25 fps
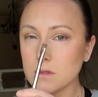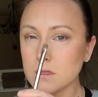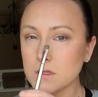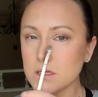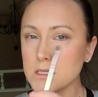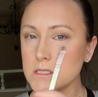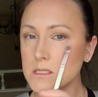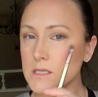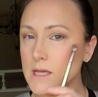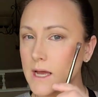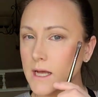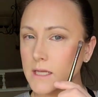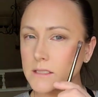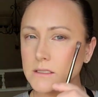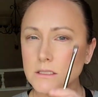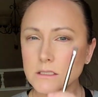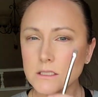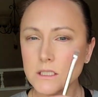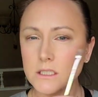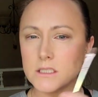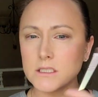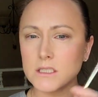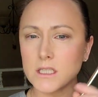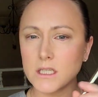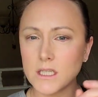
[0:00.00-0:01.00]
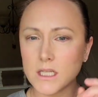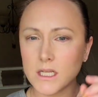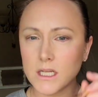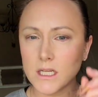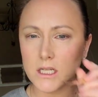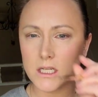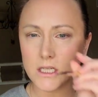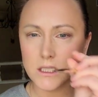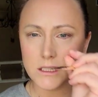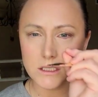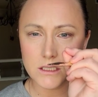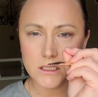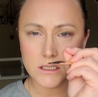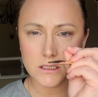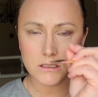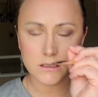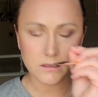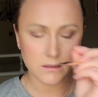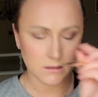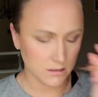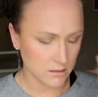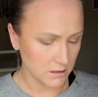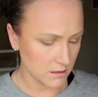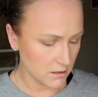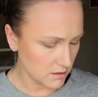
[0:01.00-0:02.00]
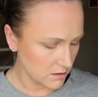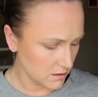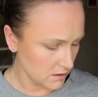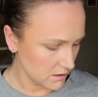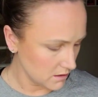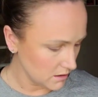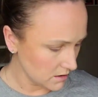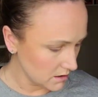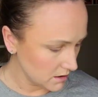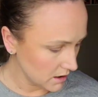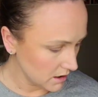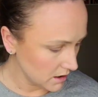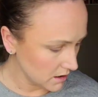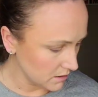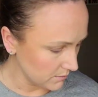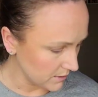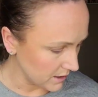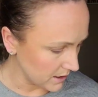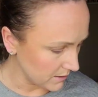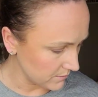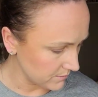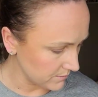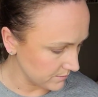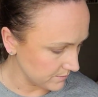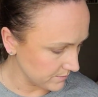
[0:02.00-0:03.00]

Just adds just a little bit.